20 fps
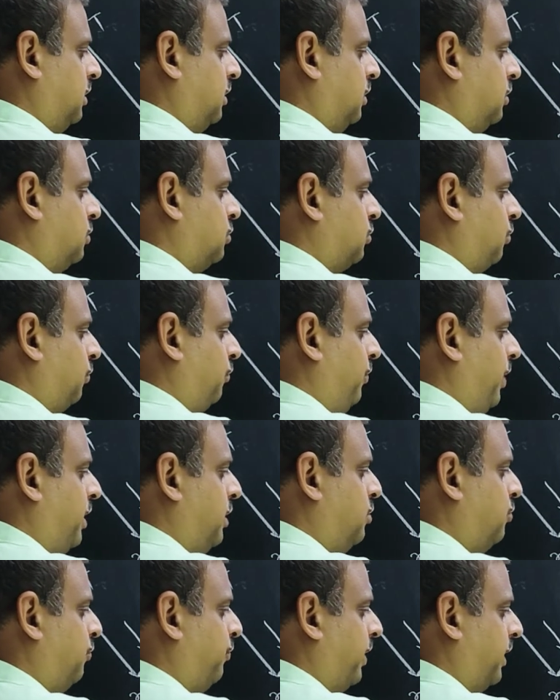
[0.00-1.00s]
So
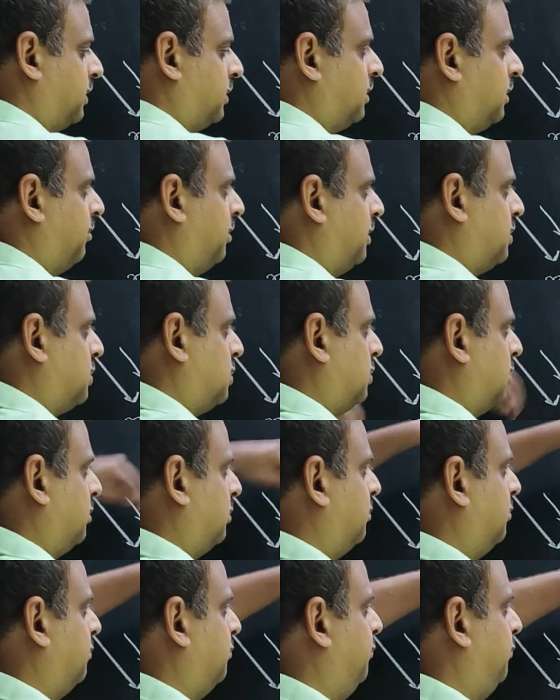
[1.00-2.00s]
value of acceleration
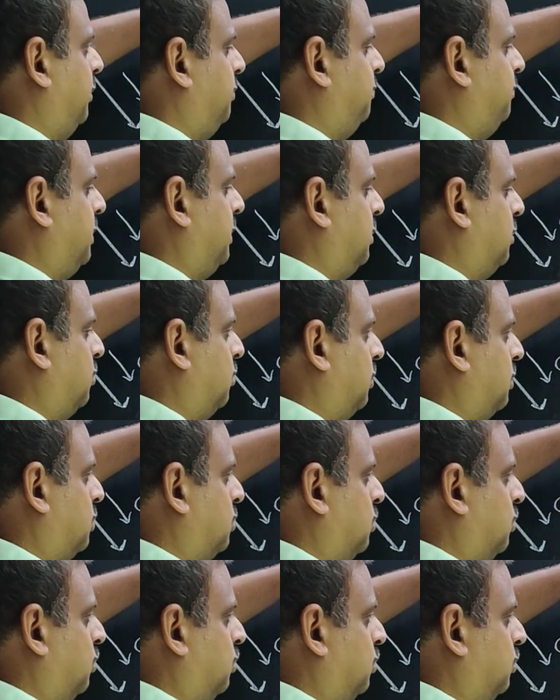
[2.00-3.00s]
will be equal
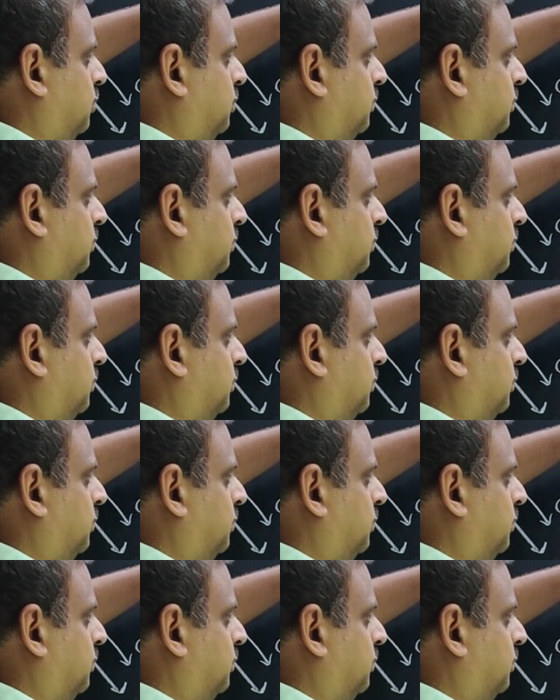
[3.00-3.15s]
to